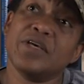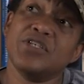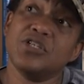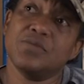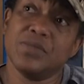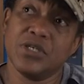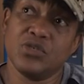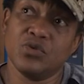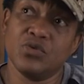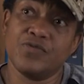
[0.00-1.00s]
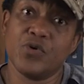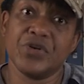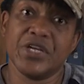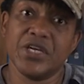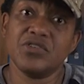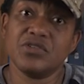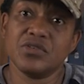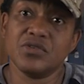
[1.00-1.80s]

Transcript: they shipped me to Fort Dix,